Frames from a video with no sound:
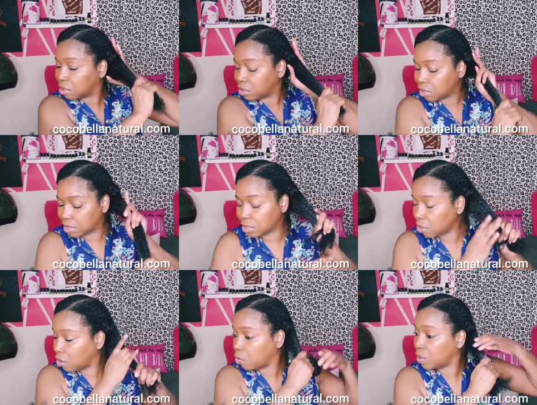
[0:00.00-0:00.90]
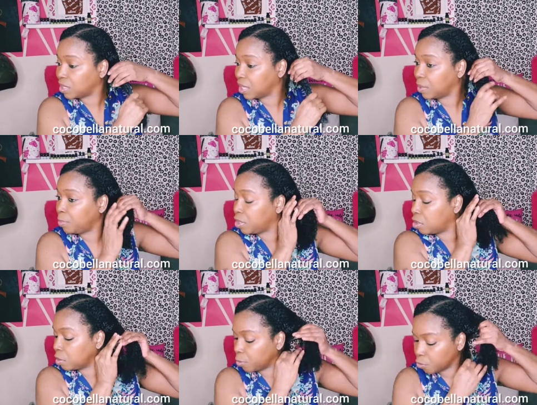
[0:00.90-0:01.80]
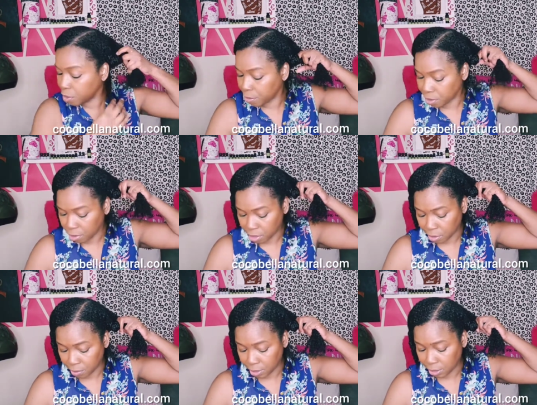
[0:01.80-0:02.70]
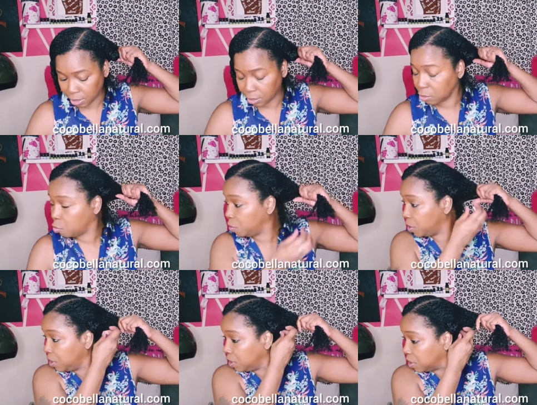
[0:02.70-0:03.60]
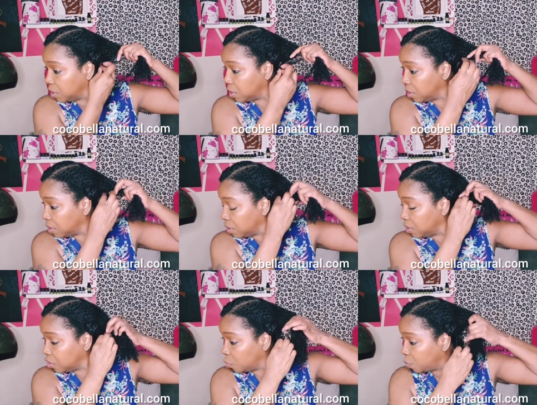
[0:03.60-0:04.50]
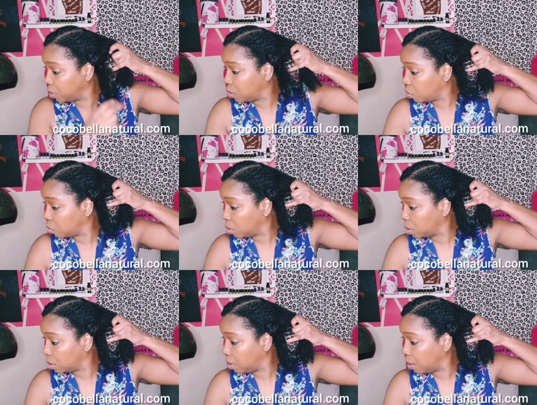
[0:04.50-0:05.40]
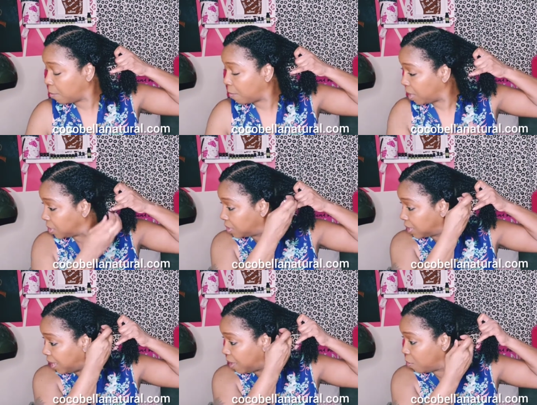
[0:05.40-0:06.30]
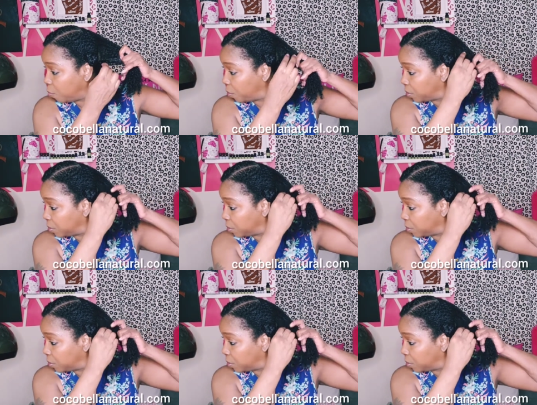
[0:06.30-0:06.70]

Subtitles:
So once I put it on the perimeter, I'm going to take a little bit and just put it on my scalp.